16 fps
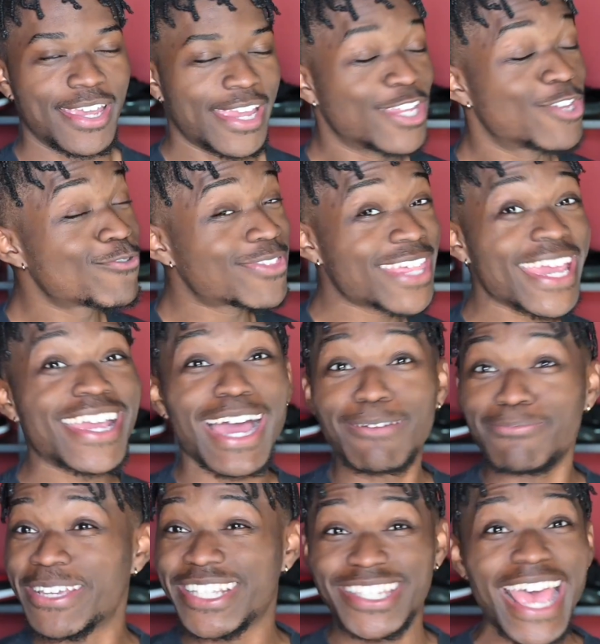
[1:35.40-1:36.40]
You think
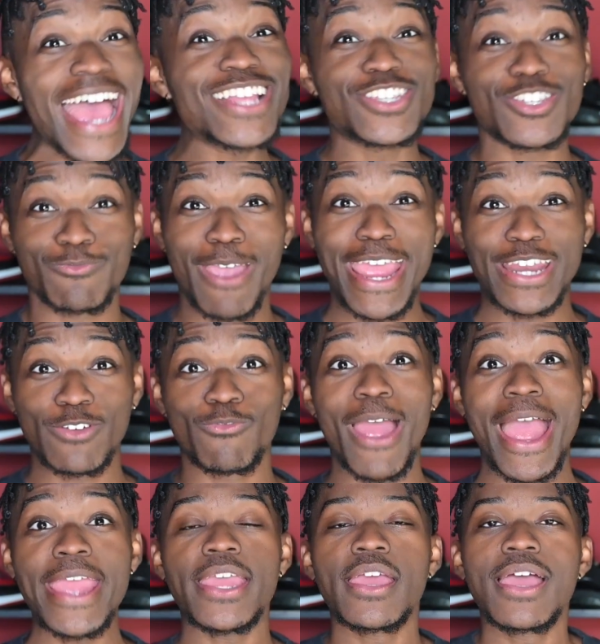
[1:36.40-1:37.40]
I'm exaggerating,
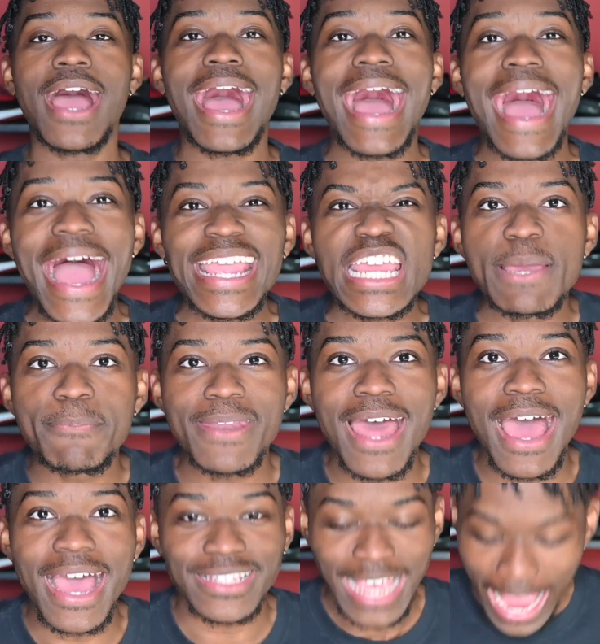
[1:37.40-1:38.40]
right? I am
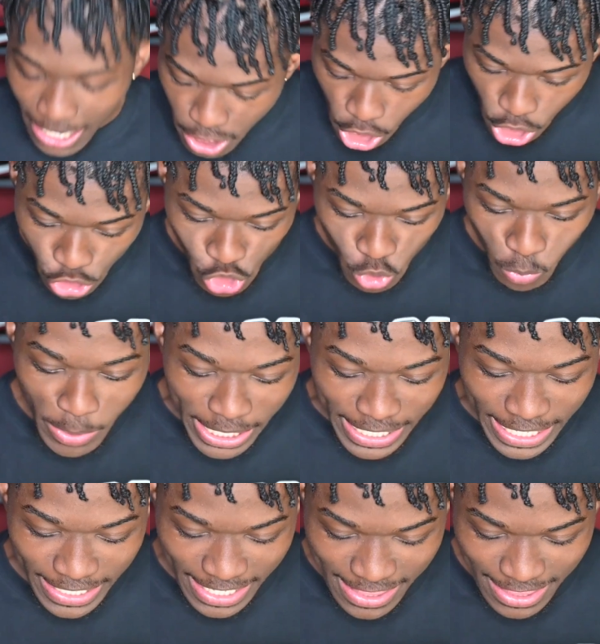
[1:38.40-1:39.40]
not. I couldn't
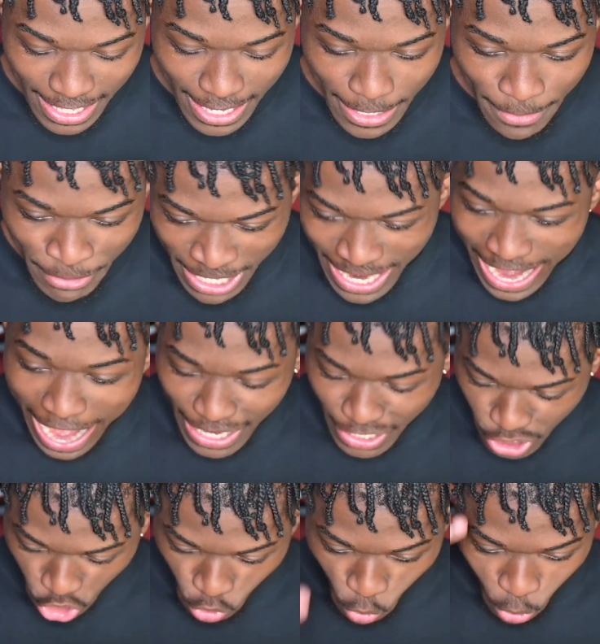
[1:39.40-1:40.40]
tweet anything. I
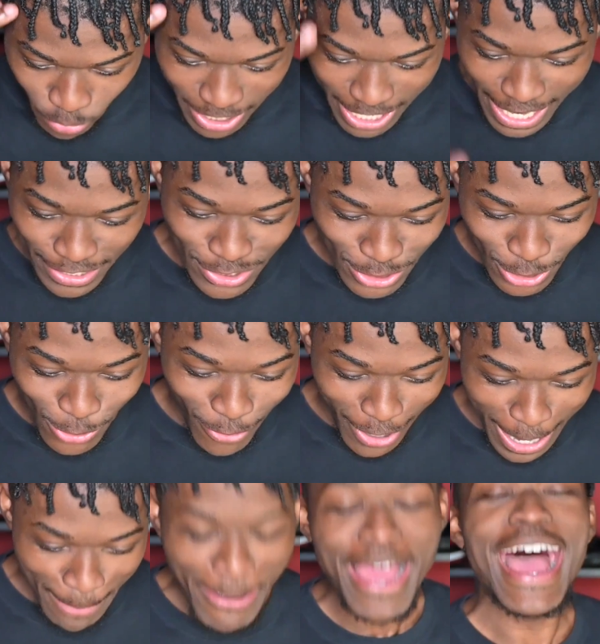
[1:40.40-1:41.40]
could have gone on
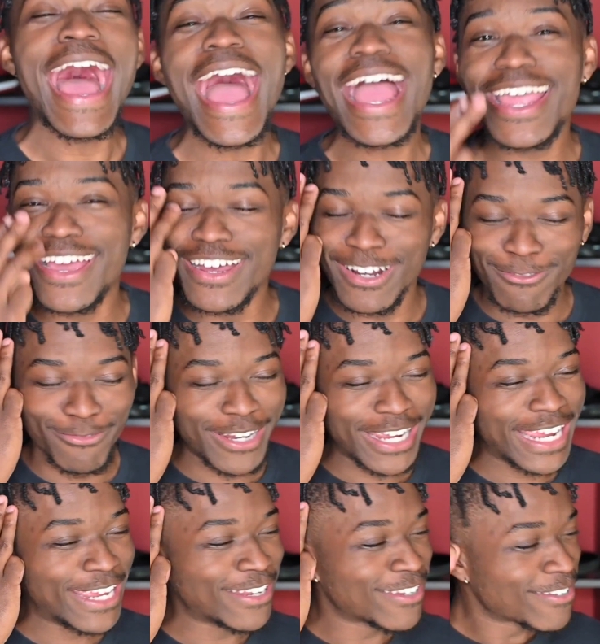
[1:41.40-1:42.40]
Instagram. I could have
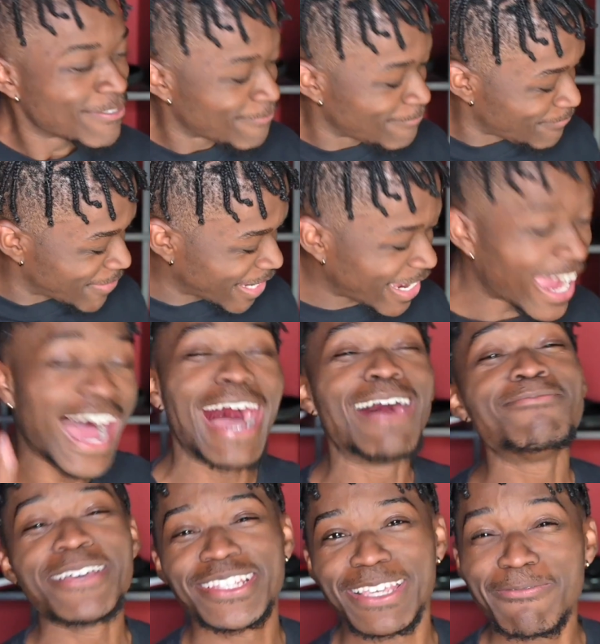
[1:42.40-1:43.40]
read the
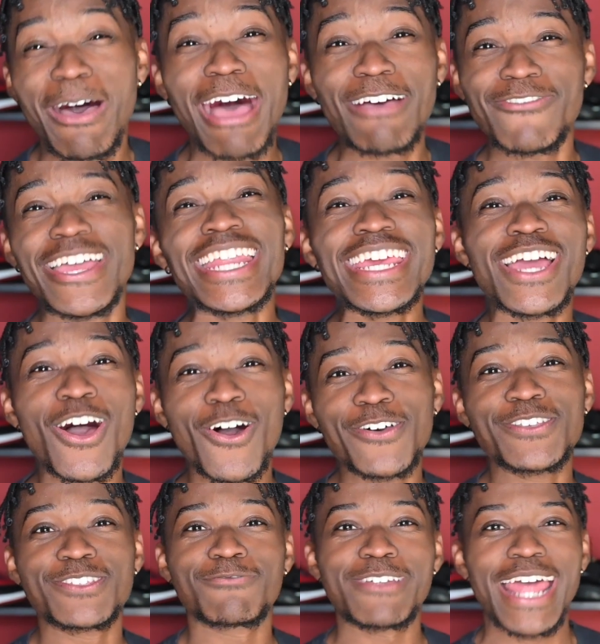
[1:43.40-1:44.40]
comments of my
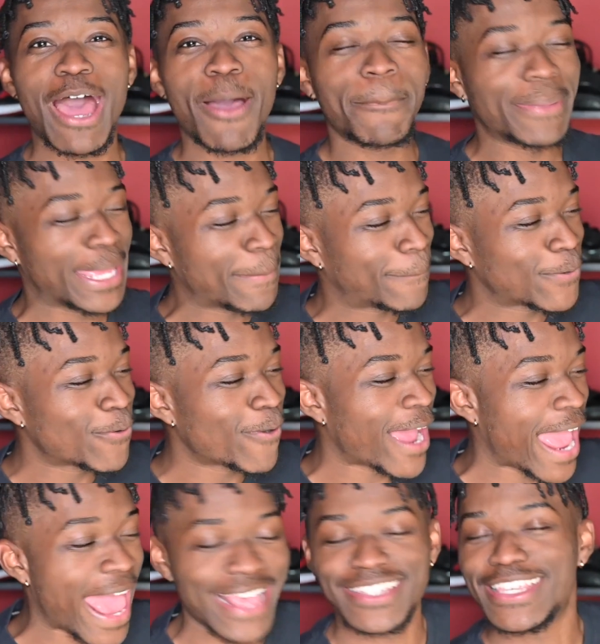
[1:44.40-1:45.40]
videos without people
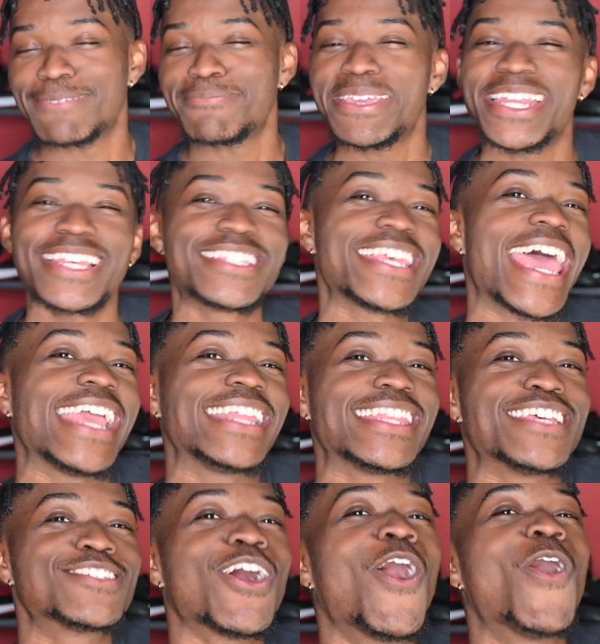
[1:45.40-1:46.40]
asking me to take
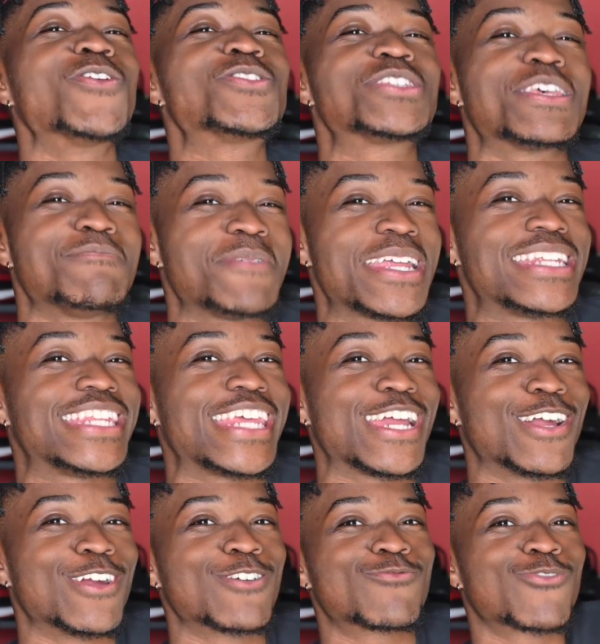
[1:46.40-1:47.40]
this ultimate
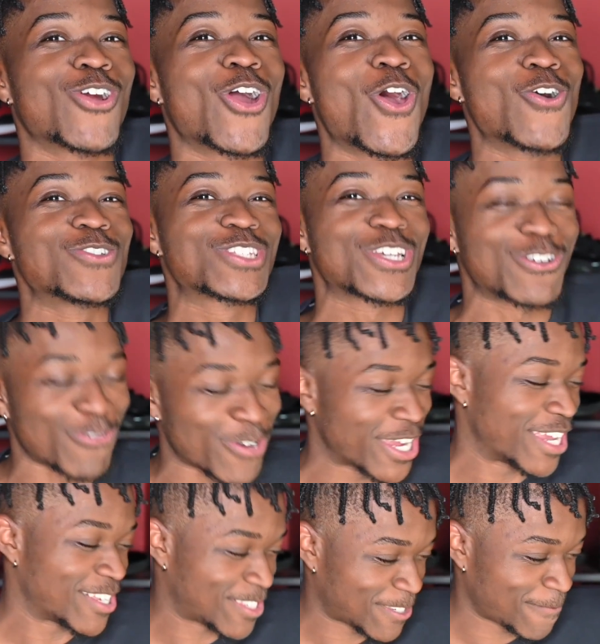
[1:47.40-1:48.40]
Derrick Rose
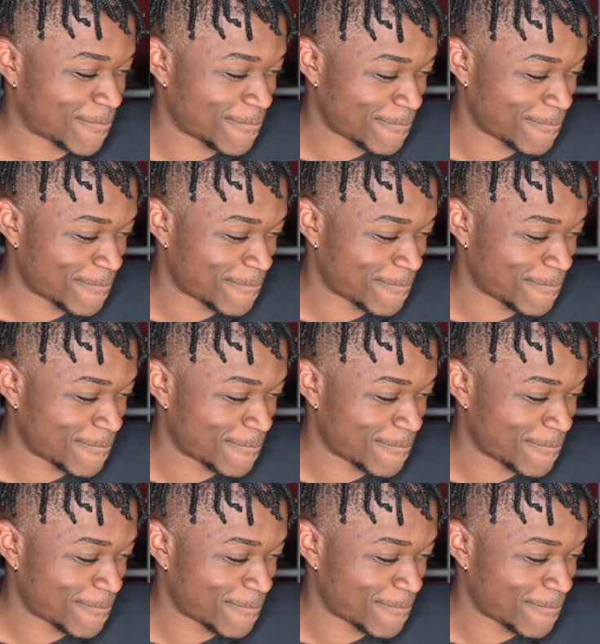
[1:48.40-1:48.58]
quiz.